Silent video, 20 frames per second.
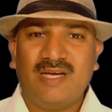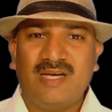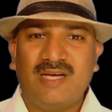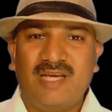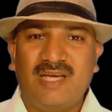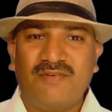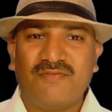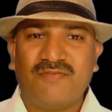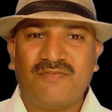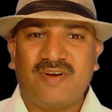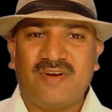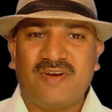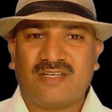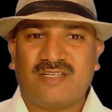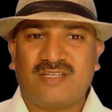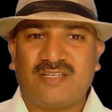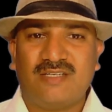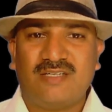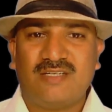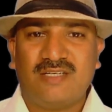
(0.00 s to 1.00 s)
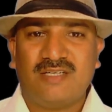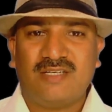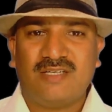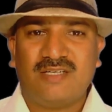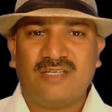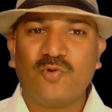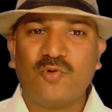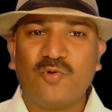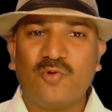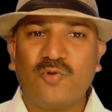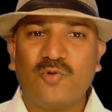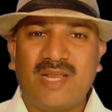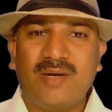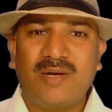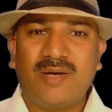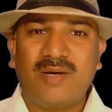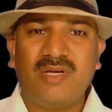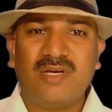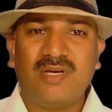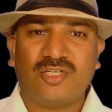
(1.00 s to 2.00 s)
In fact, you can
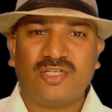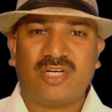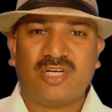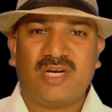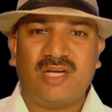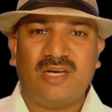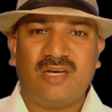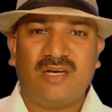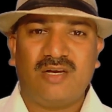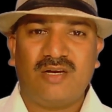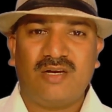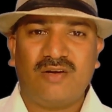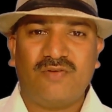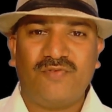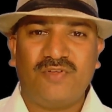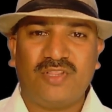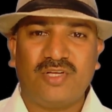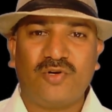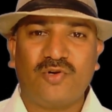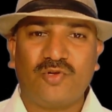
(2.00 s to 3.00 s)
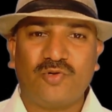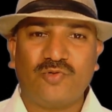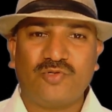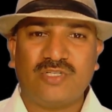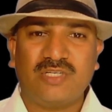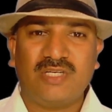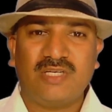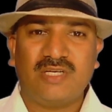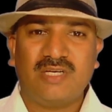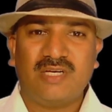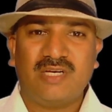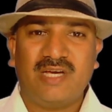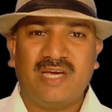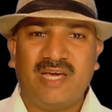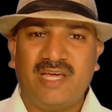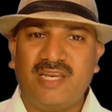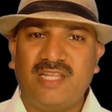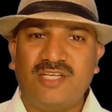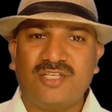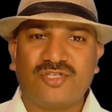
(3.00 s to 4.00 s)
be Agile without using
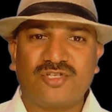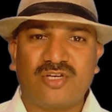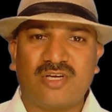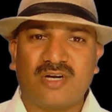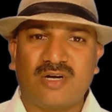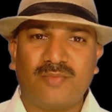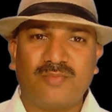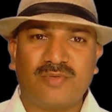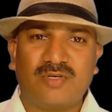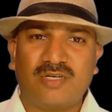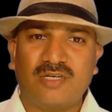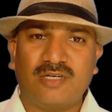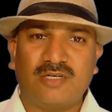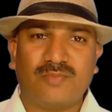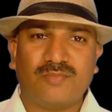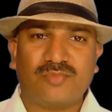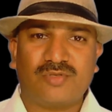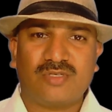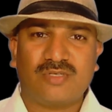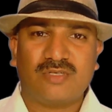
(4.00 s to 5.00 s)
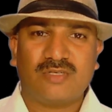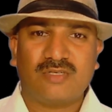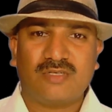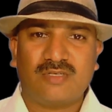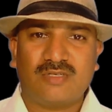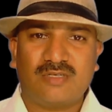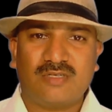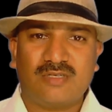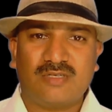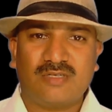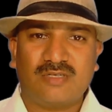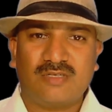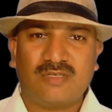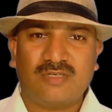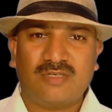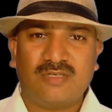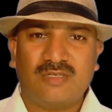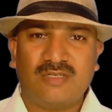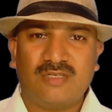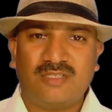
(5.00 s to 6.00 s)
any Scrum terms.
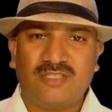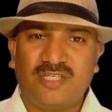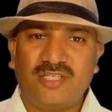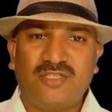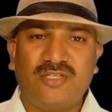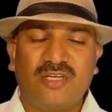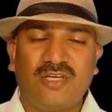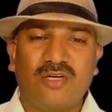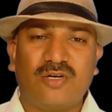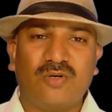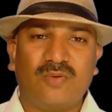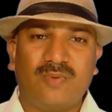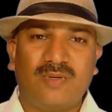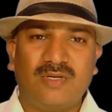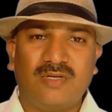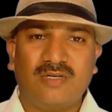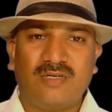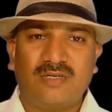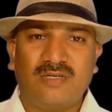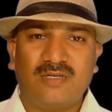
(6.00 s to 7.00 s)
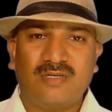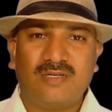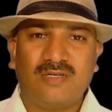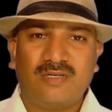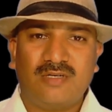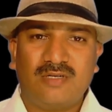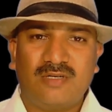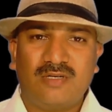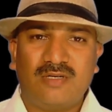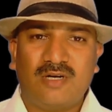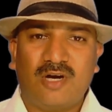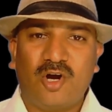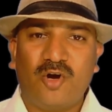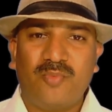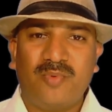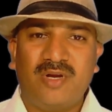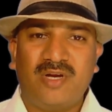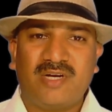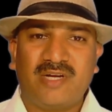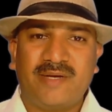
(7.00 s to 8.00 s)
Just think over how
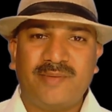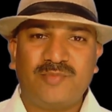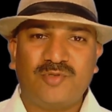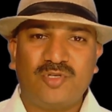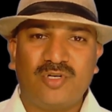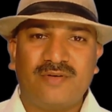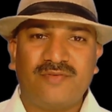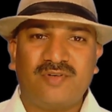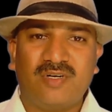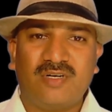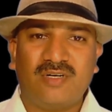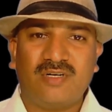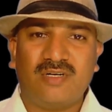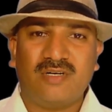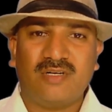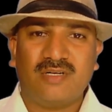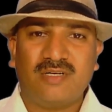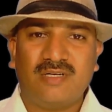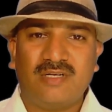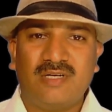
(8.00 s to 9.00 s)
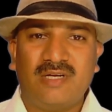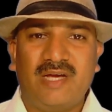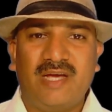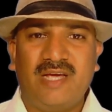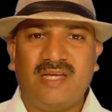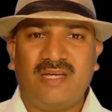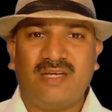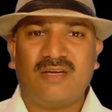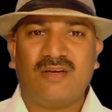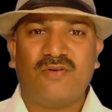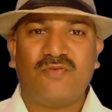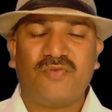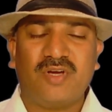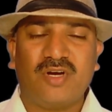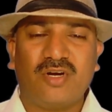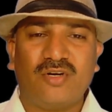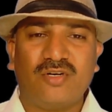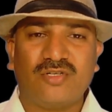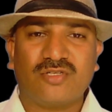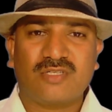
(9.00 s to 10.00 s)
many times you have heard, hey, we are
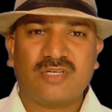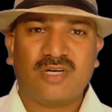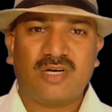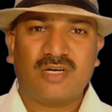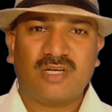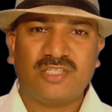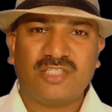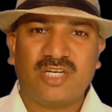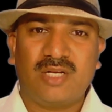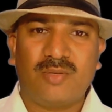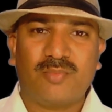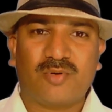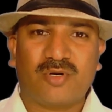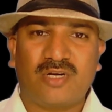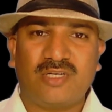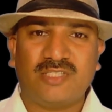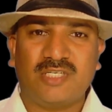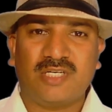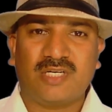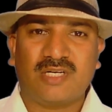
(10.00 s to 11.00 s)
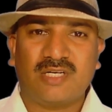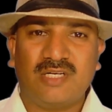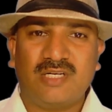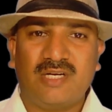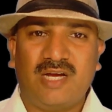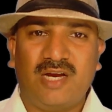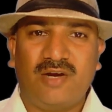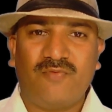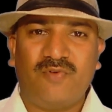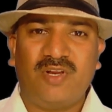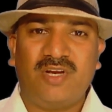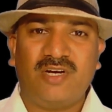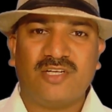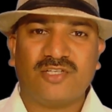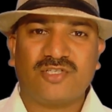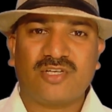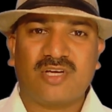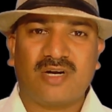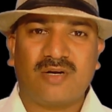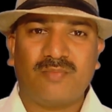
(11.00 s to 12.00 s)
going to start Agile project and we need a
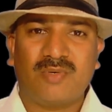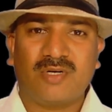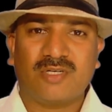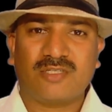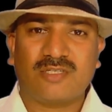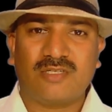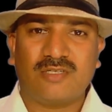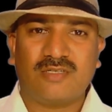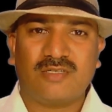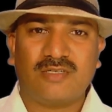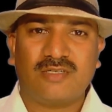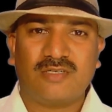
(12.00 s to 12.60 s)
Scrum Master.